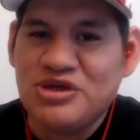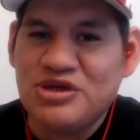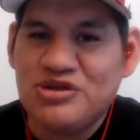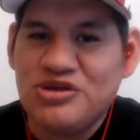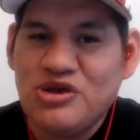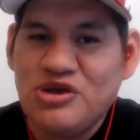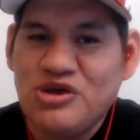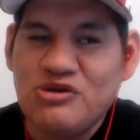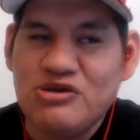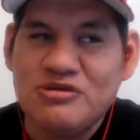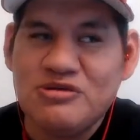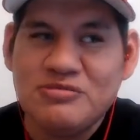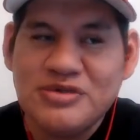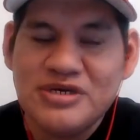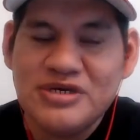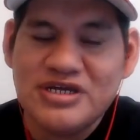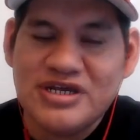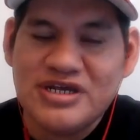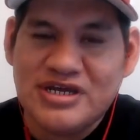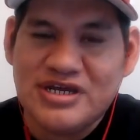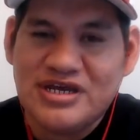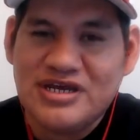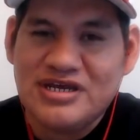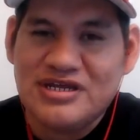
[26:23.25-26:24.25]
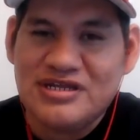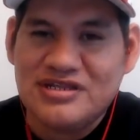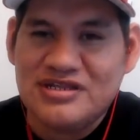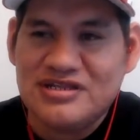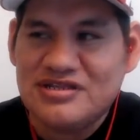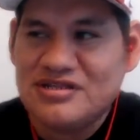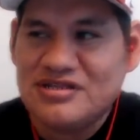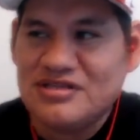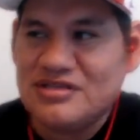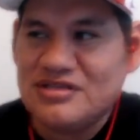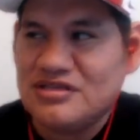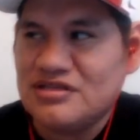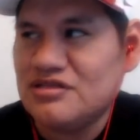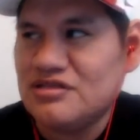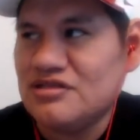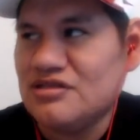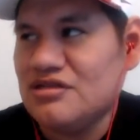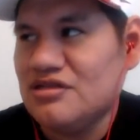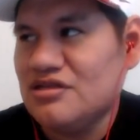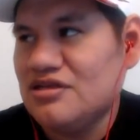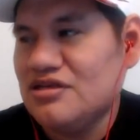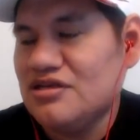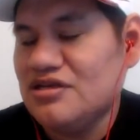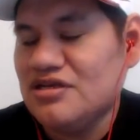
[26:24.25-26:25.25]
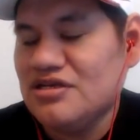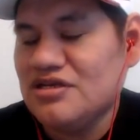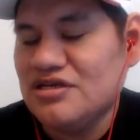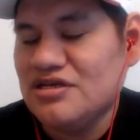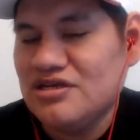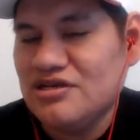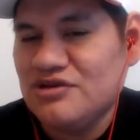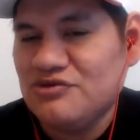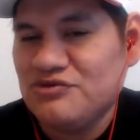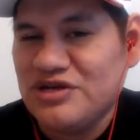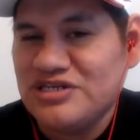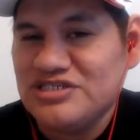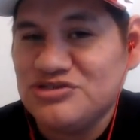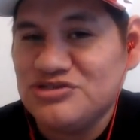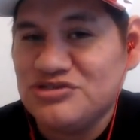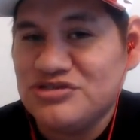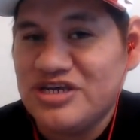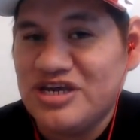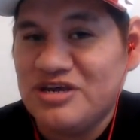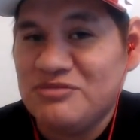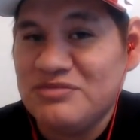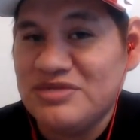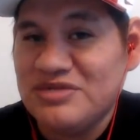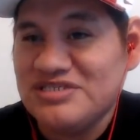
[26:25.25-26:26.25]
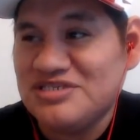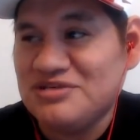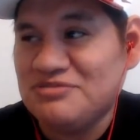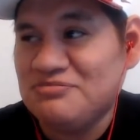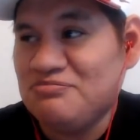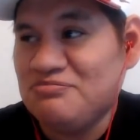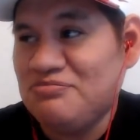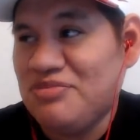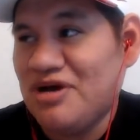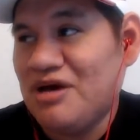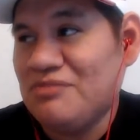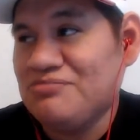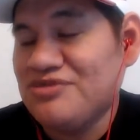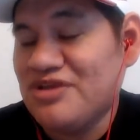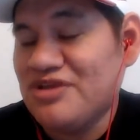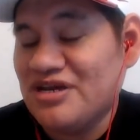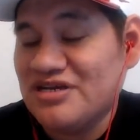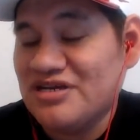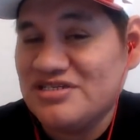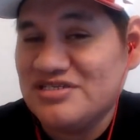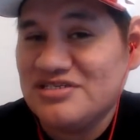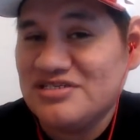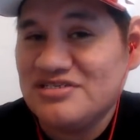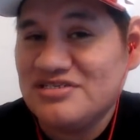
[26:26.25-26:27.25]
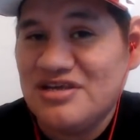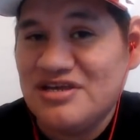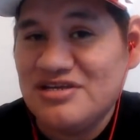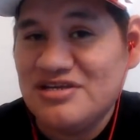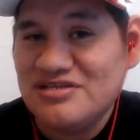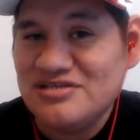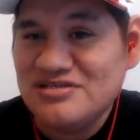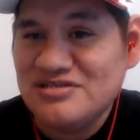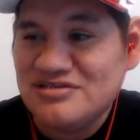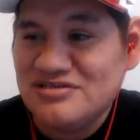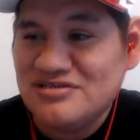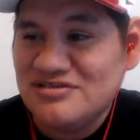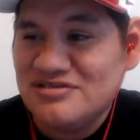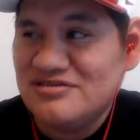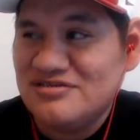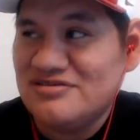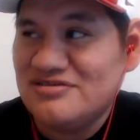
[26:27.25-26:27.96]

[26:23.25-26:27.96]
don't know it, but uh, Rachel gave me some pop socket designs.